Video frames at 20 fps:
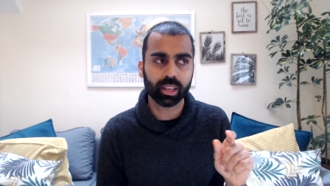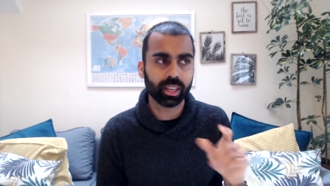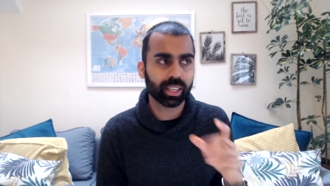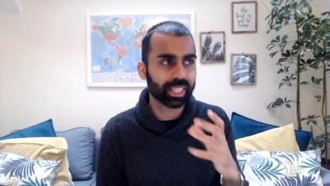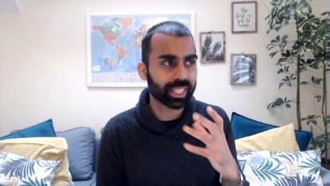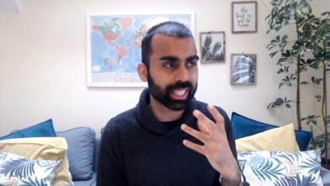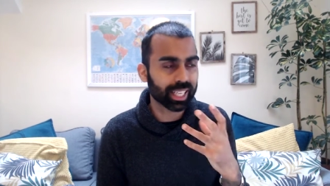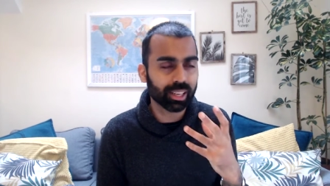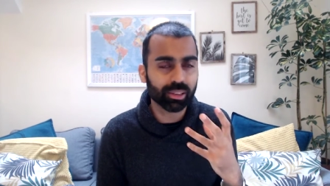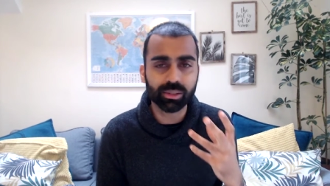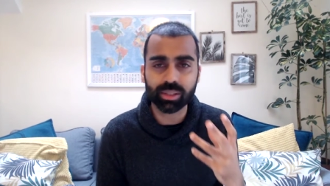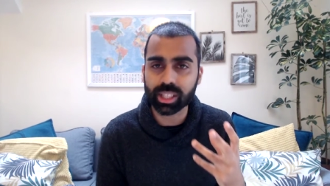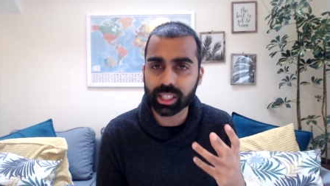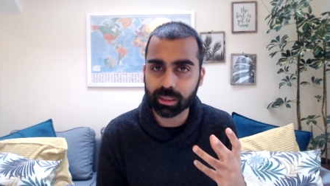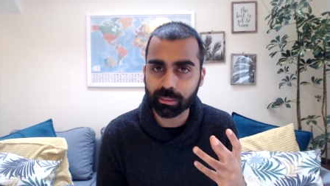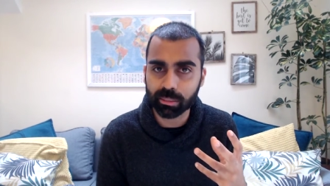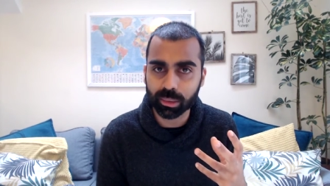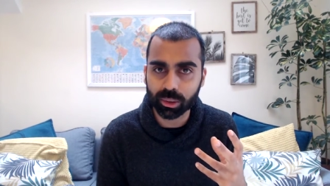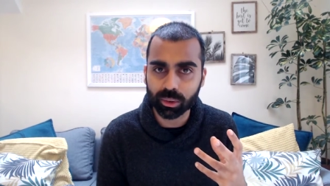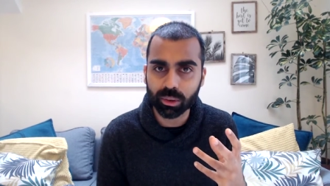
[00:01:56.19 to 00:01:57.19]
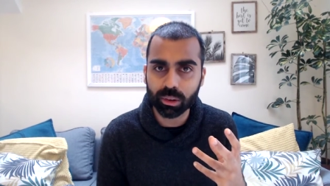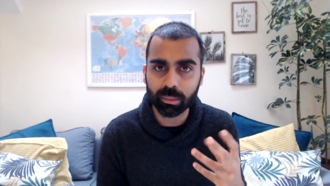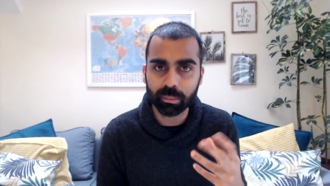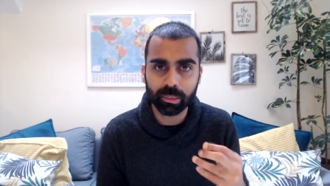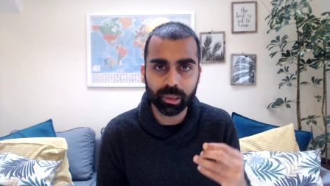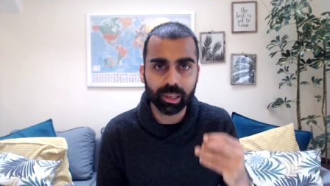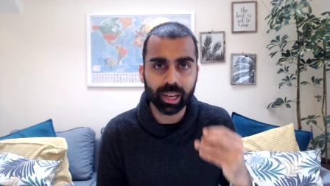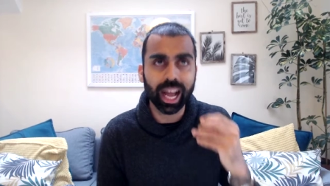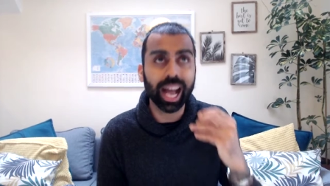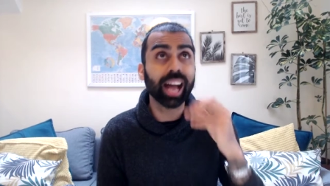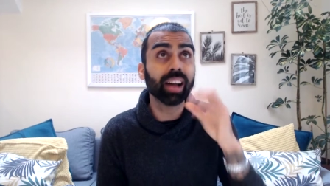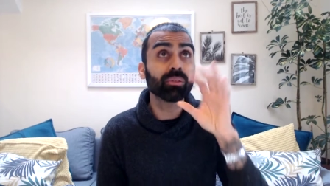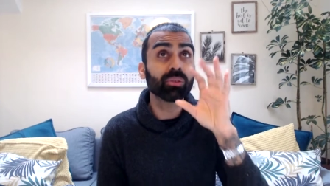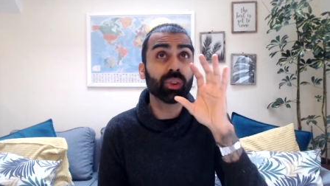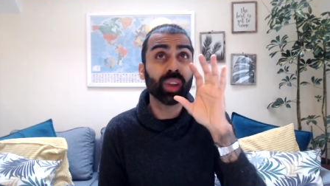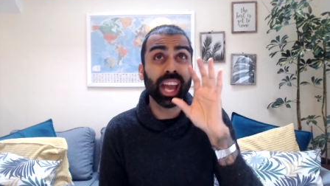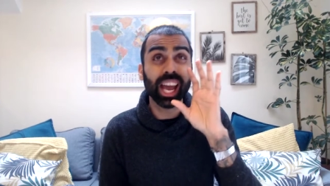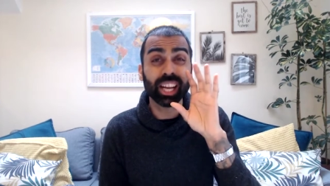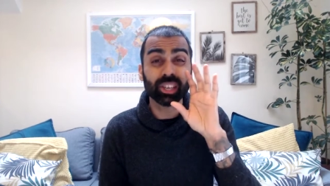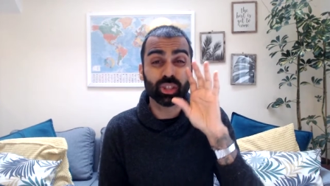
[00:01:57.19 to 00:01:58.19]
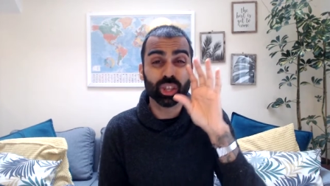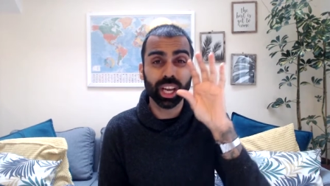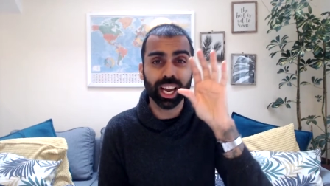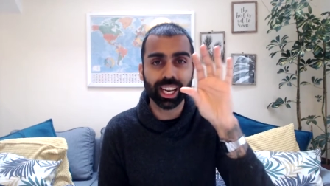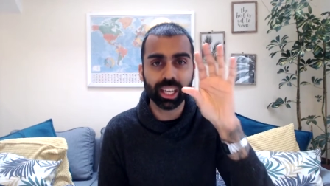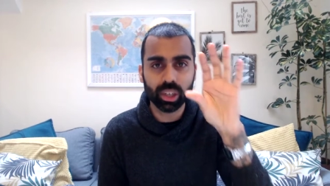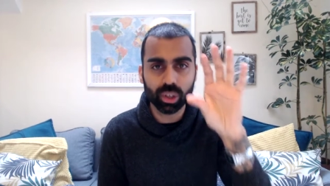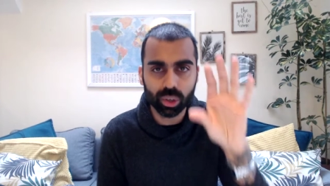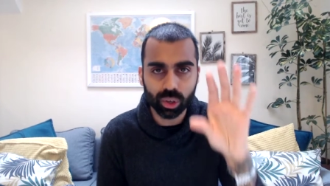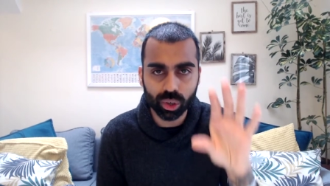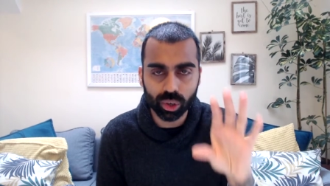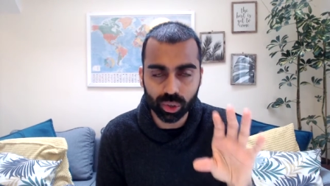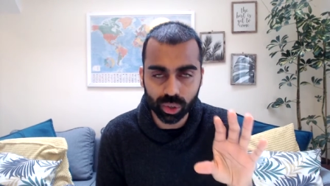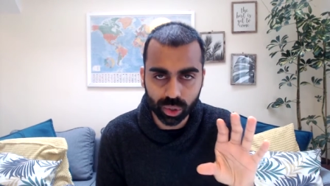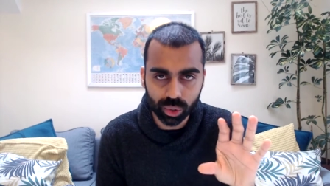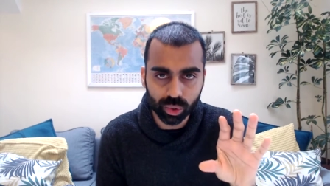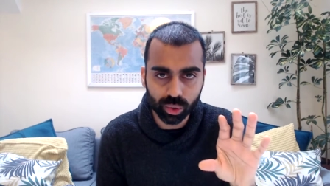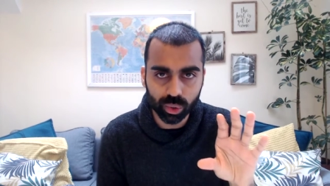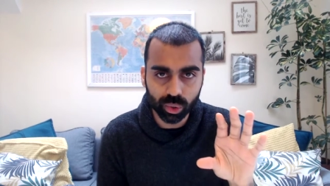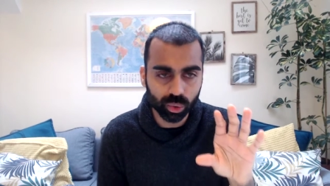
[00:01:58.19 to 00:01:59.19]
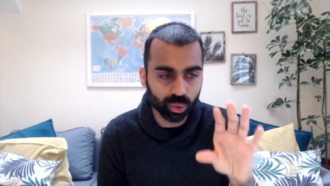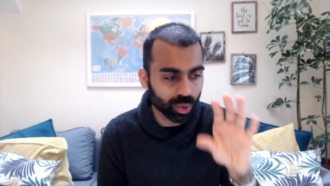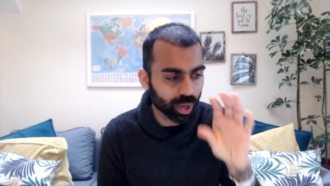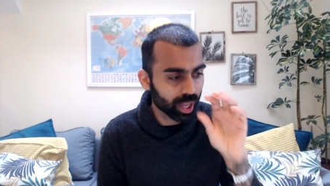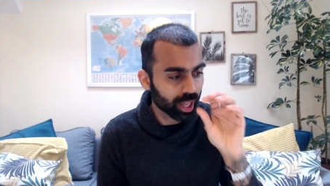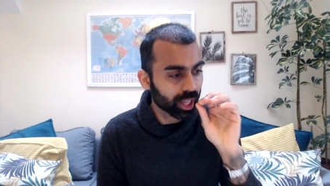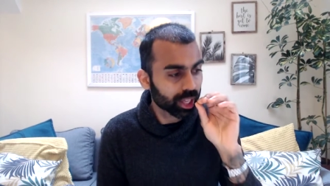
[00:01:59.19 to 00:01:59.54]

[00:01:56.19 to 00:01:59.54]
Sounds simple, but have you actually had a look on Google